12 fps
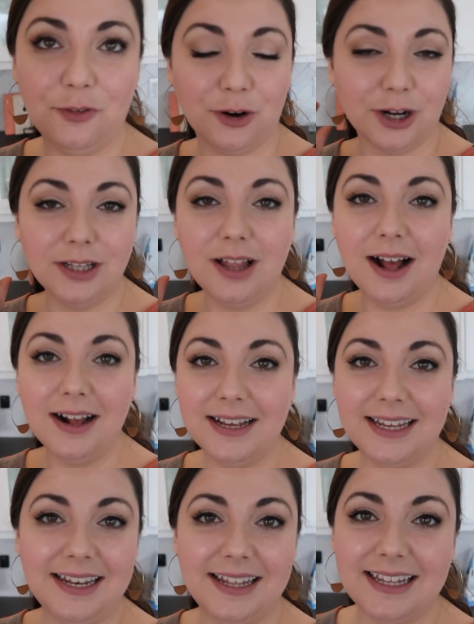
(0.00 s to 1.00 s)
four
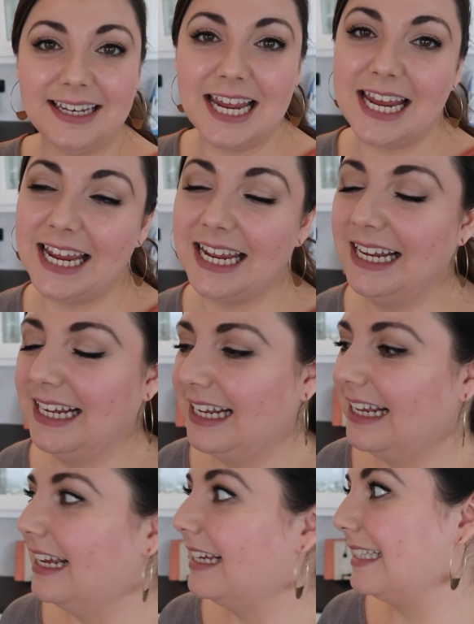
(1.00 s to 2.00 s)
o'clock and the day,
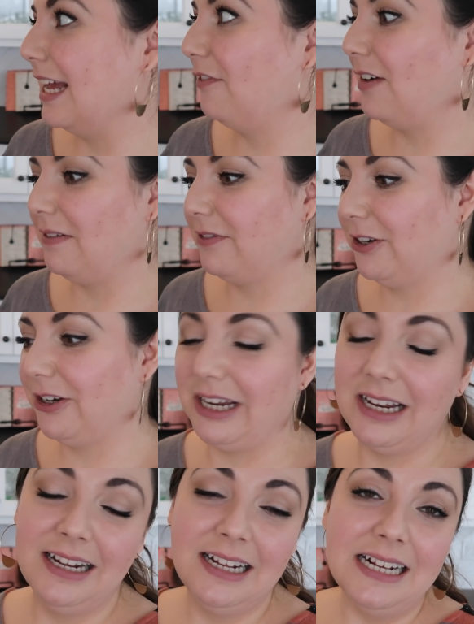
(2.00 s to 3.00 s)
now 5.30.